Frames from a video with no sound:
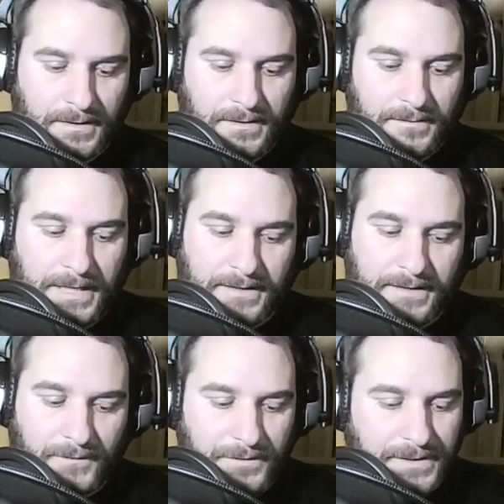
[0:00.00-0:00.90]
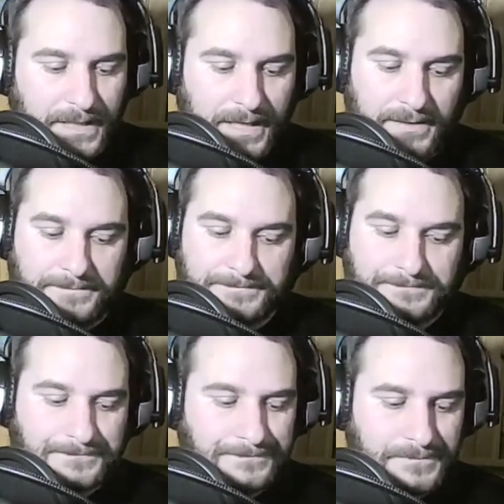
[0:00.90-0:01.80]
Back and forth game.
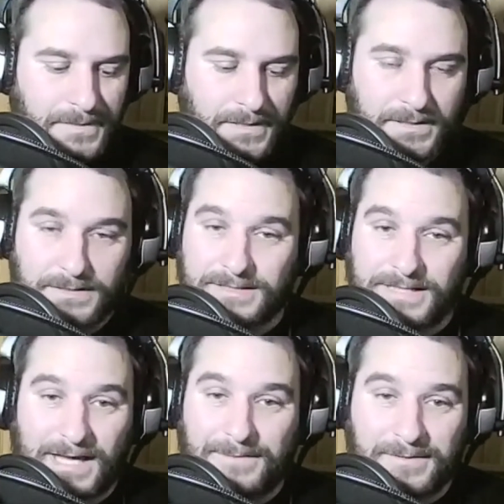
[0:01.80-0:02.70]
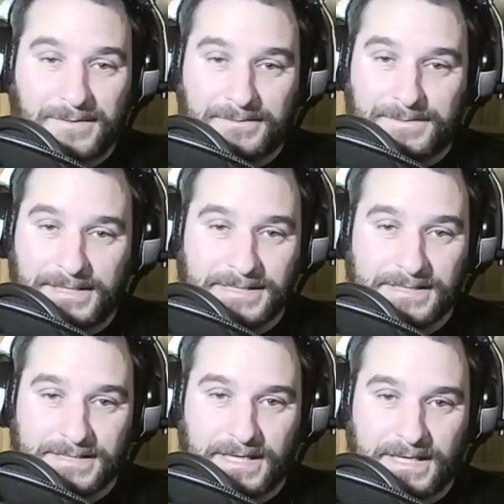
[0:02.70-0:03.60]
There's not many big plays in
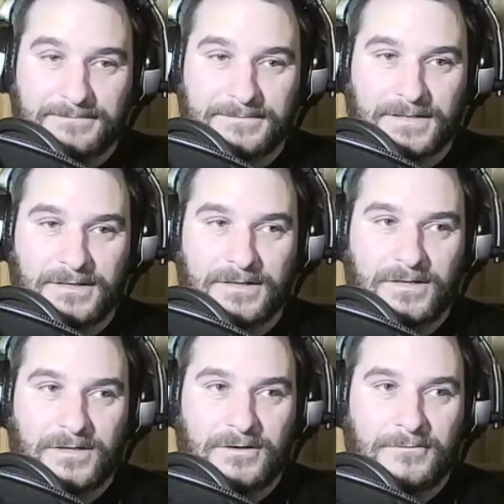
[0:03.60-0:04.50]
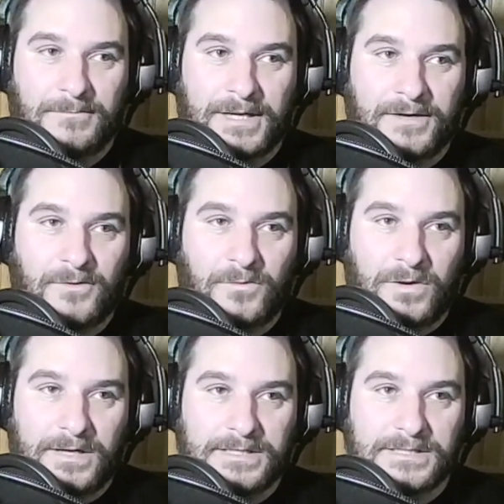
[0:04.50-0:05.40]
this game, but it
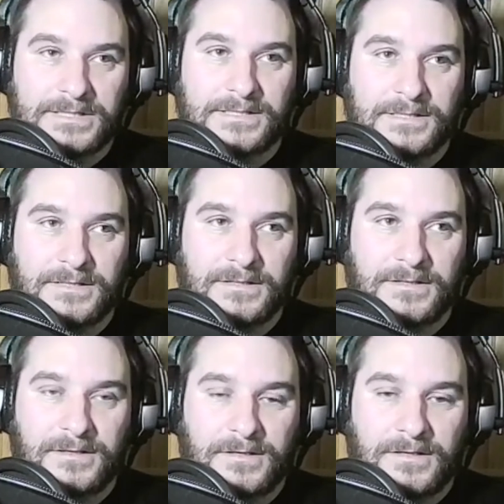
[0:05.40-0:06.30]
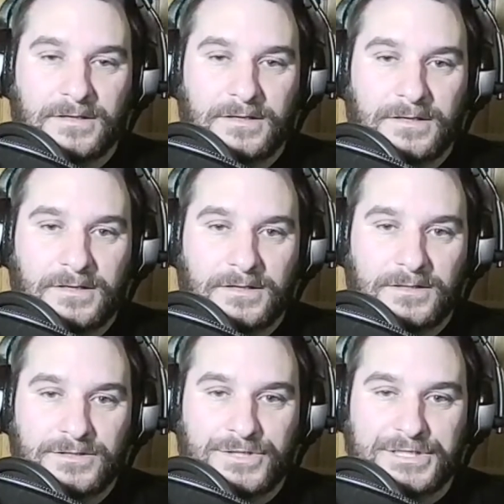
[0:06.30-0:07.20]
was
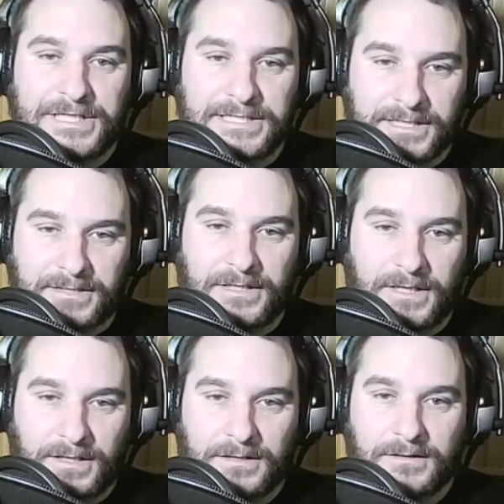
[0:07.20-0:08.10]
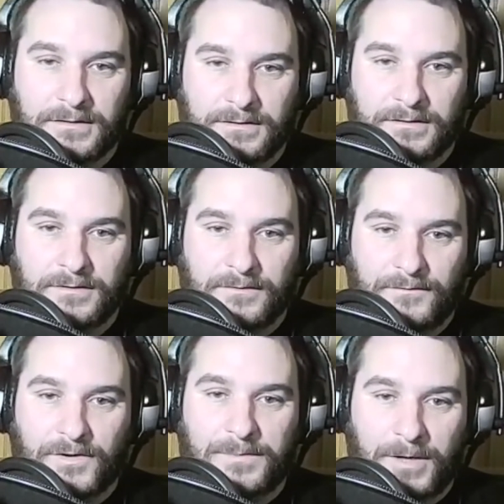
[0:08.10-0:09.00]
strategically,
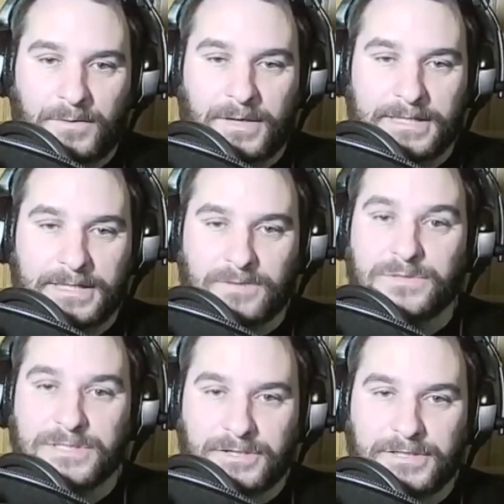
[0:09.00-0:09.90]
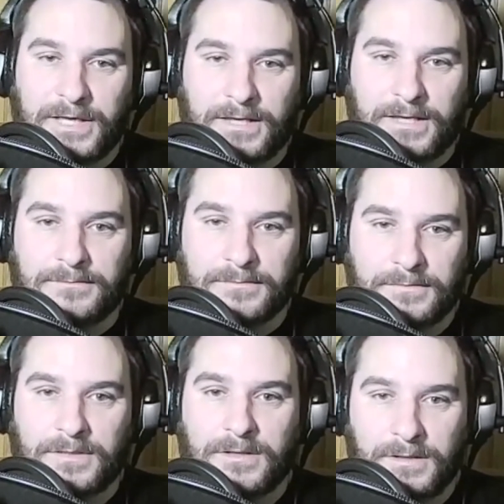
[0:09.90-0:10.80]
football-wise, it was a good game.
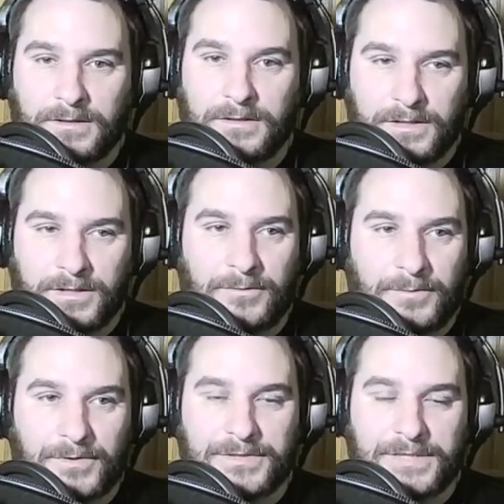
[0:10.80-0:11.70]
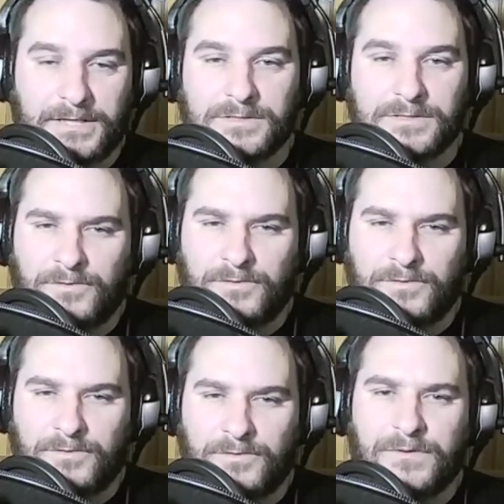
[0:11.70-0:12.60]
Both teams
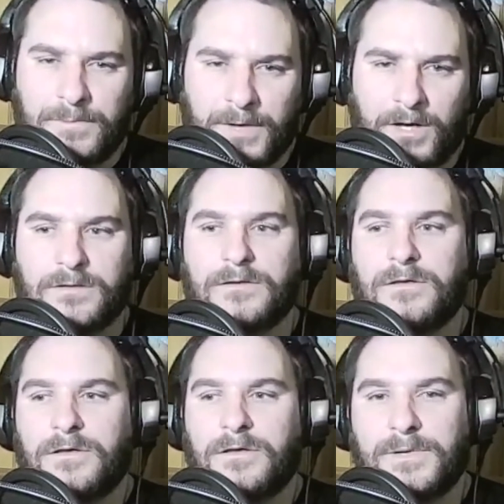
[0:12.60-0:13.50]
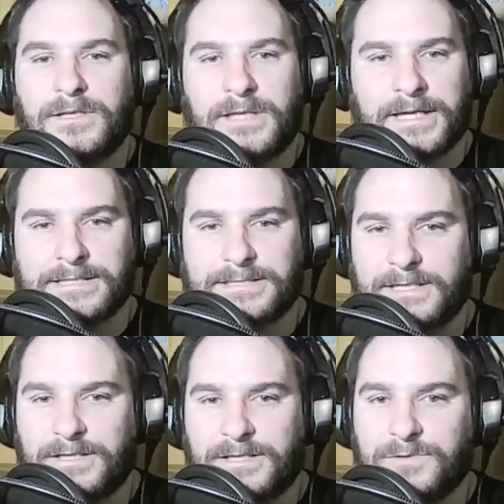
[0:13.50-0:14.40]
moved the ball, but like I
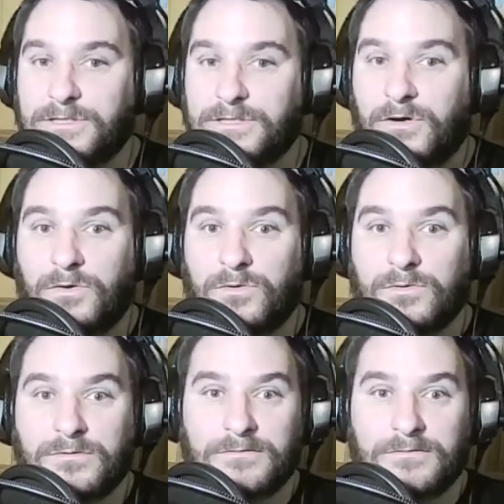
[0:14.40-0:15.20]
said, there was no